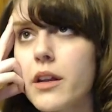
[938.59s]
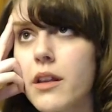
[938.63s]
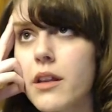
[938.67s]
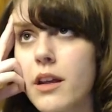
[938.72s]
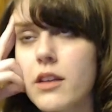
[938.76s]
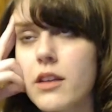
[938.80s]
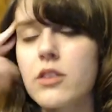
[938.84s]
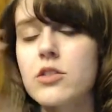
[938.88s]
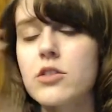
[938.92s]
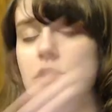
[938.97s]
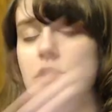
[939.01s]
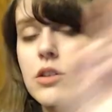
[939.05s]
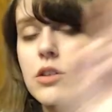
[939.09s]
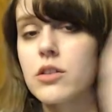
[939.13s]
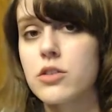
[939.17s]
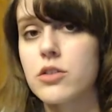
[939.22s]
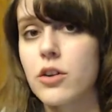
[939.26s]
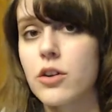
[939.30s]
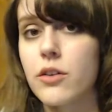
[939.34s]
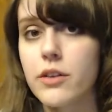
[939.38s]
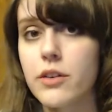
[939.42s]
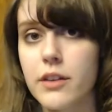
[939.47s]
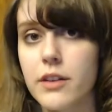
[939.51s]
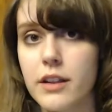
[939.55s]
Like, the
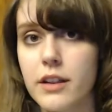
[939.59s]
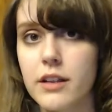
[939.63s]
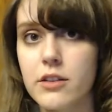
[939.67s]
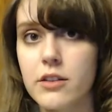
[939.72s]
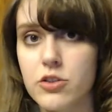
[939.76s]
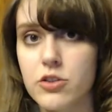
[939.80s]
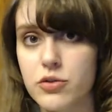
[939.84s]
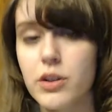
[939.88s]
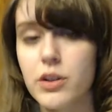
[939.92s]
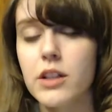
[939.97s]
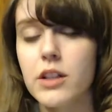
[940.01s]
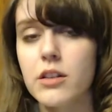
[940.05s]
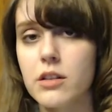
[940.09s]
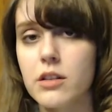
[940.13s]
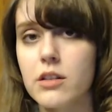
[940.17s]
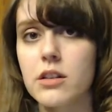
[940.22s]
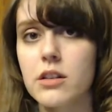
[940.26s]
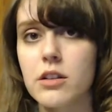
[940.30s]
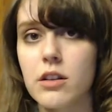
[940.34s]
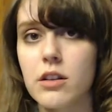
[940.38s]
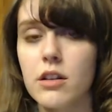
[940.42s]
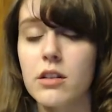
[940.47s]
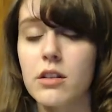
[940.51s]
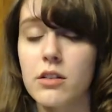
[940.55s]

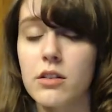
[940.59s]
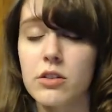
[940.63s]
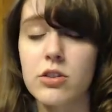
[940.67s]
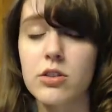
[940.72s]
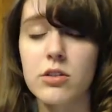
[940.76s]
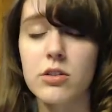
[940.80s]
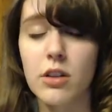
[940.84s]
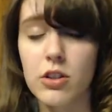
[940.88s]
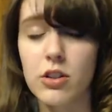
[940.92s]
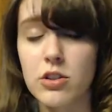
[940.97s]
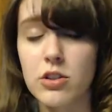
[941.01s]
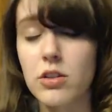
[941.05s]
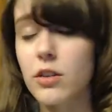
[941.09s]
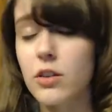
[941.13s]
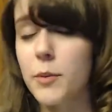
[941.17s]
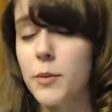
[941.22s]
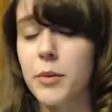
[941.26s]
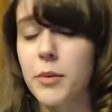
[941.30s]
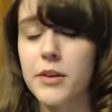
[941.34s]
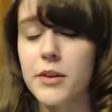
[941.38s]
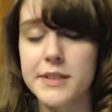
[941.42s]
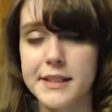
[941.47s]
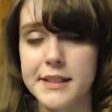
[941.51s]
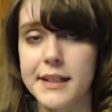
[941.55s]

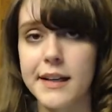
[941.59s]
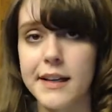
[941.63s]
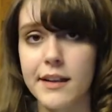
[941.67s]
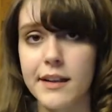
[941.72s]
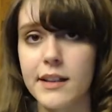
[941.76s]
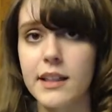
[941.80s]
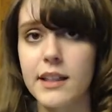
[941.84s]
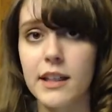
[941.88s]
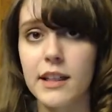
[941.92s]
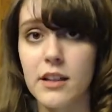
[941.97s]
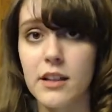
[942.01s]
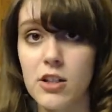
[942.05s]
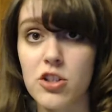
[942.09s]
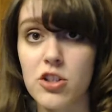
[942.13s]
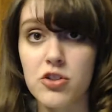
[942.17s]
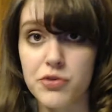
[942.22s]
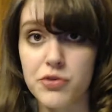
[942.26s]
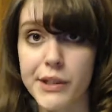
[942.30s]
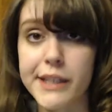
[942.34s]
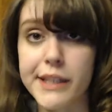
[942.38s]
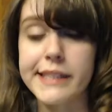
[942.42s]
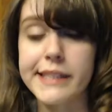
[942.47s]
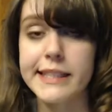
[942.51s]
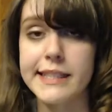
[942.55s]
Shoyo personality in the
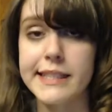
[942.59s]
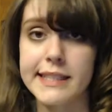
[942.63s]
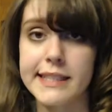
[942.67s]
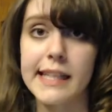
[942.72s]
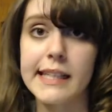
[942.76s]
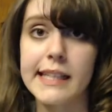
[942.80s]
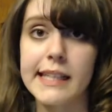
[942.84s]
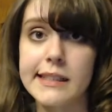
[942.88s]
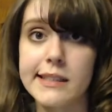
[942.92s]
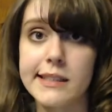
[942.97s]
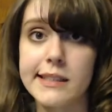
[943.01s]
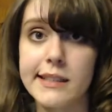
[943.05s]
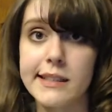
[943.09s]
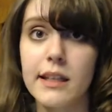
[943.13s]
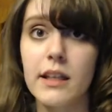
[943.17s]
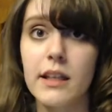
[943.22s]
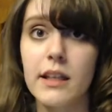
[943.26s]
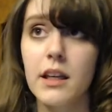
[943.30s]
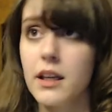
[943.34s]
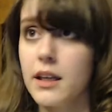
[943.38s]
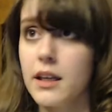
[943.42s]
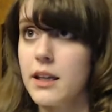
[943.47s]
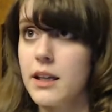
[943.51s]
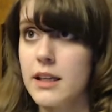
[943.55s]
strictest sense
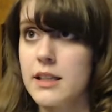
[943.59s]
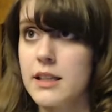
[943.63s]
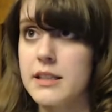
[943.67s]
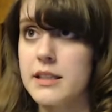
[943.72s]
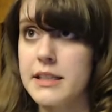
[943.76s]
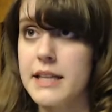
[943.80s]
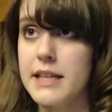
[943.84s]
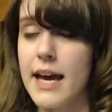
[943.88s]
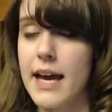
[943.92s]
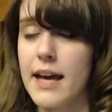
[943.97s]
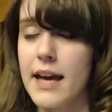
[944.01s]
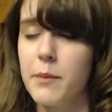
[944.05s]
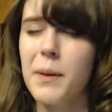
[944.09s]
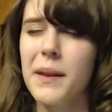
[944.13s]
is dead.